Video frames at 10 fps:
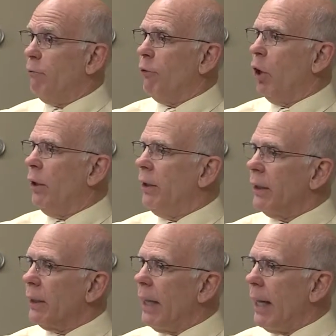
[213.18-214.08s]
fall in
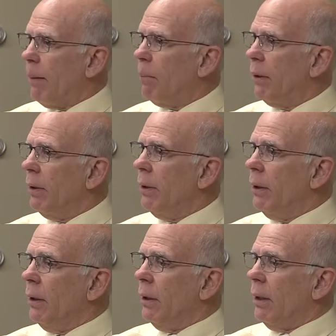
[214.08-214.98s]
the gap,
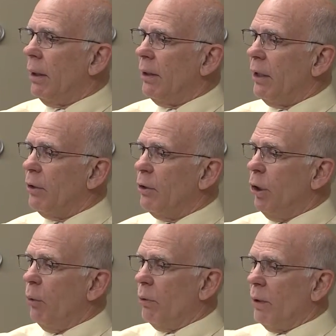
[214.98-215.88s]

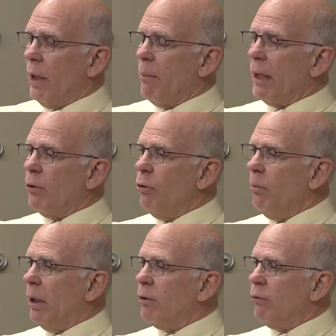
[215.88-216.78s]
they make too
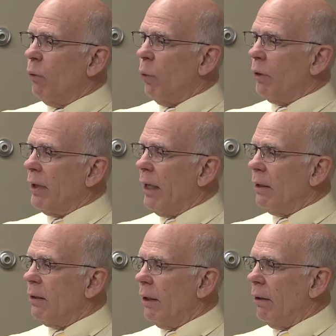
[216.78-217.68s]
much for
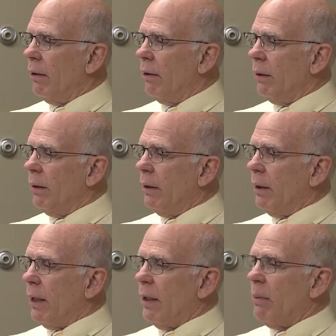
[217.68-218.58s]
CanCare,
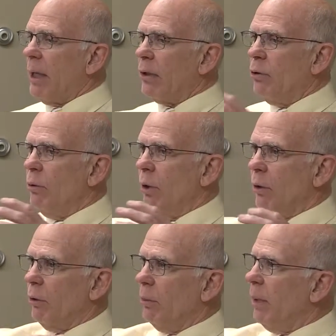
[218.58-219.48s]
and they make too
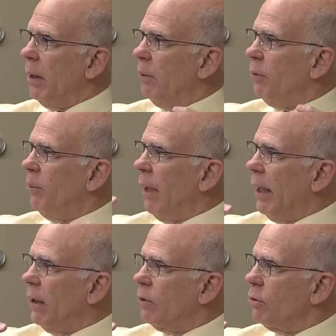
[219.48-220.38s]
little to be able to
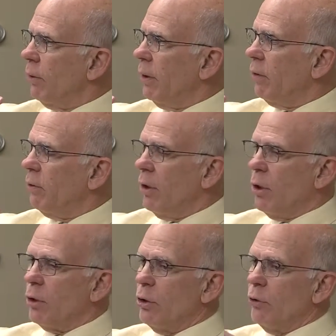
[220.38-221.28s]
buy insurance,
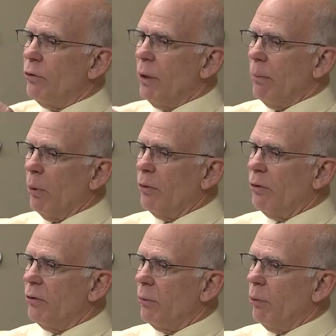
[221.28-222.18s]
use the
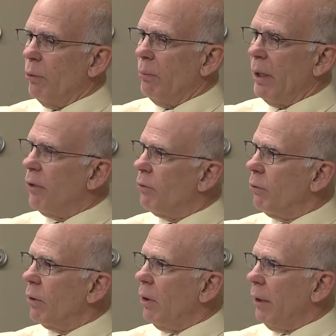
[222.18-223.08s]
emergency room as
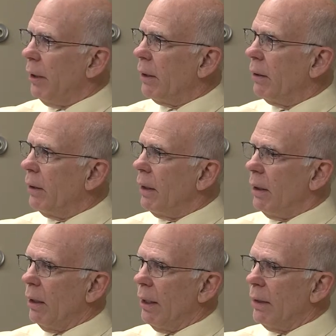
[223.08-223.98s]
their clinic.
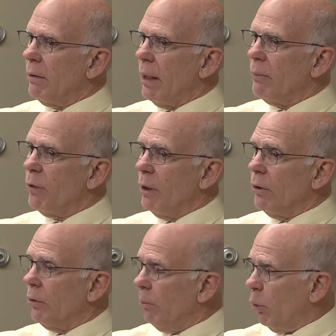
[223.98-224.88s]
And a lot of times it
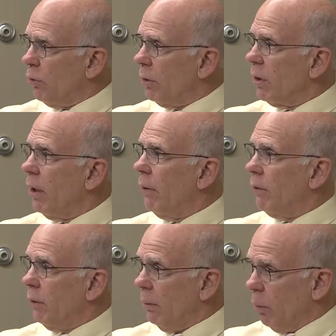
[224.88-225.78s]
is emergent care.
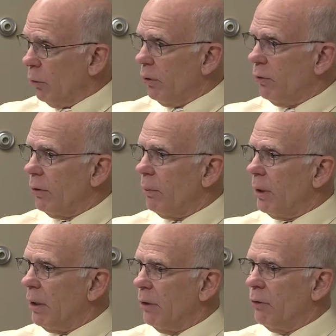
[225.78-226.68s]
It's an emergency
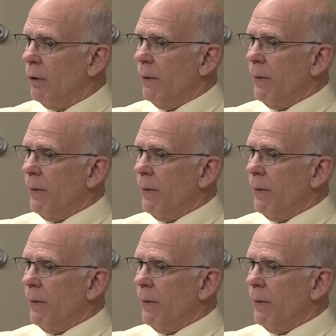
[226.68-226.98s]
because